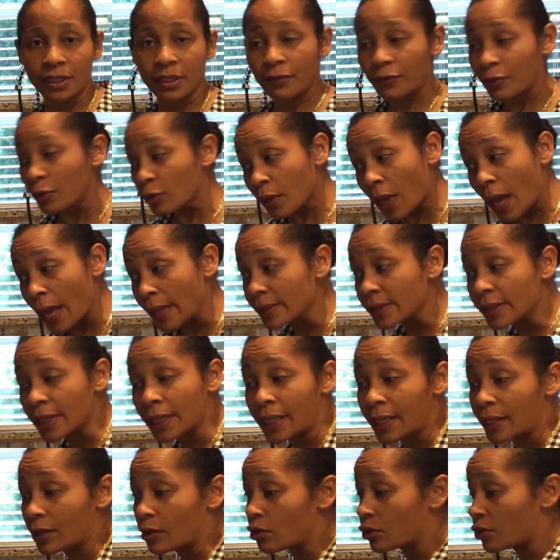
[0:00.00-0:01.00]
If you like
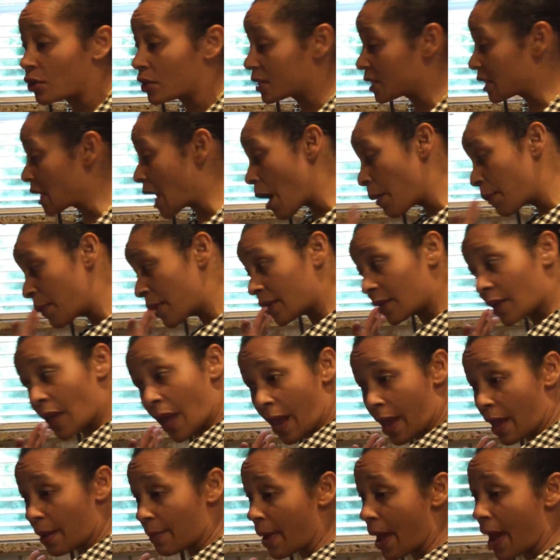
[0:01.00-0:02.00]
skin on your salmon,
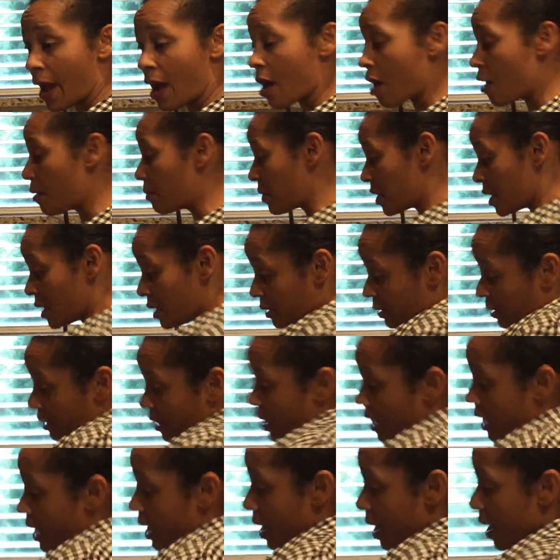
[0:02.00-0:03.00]
hey, by all means,
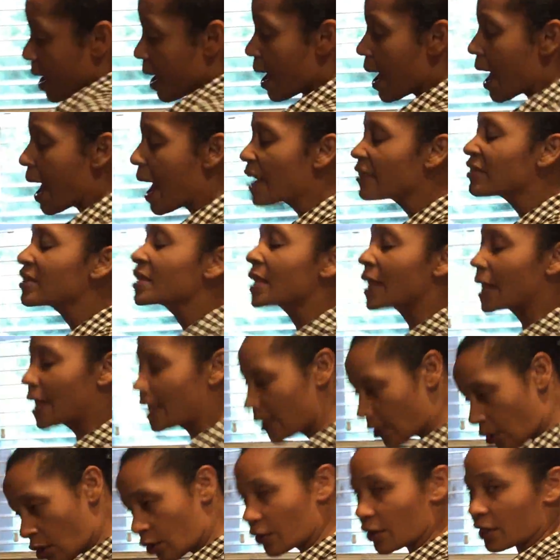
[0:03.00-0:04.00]
have
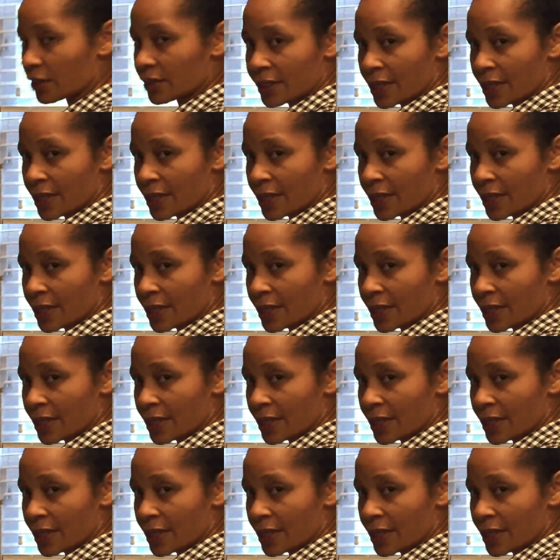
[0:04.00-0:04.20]
skin on your